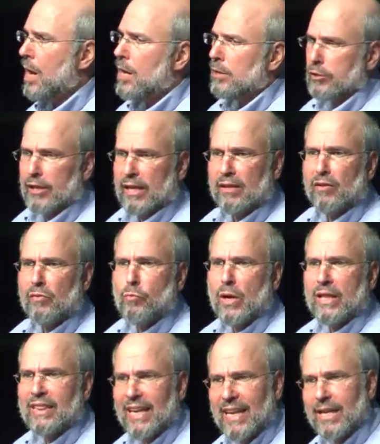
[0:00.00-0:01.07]
so that
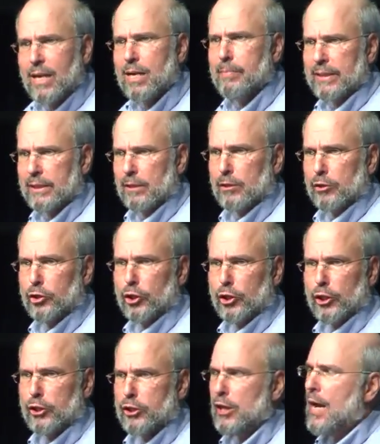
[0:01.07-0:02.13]
when they come into the
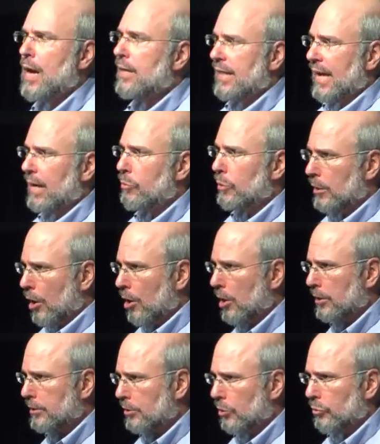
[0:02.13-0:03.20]
church, they will
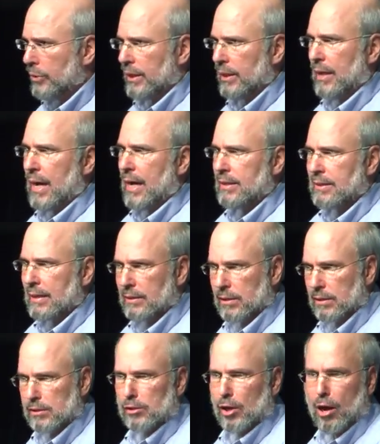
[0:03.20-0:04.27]
also realize that it is
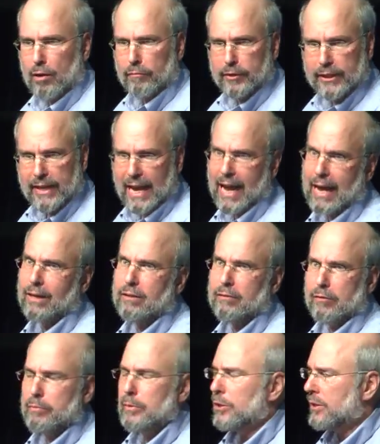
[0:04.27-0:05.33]
a sovereign act of
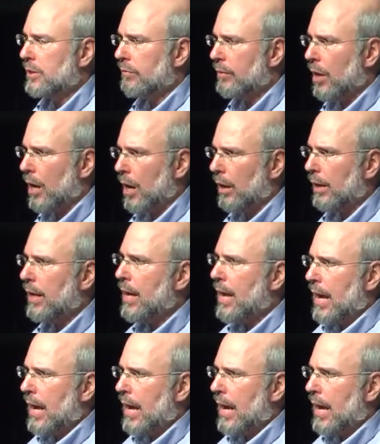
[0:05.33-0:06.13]
the mercy of God,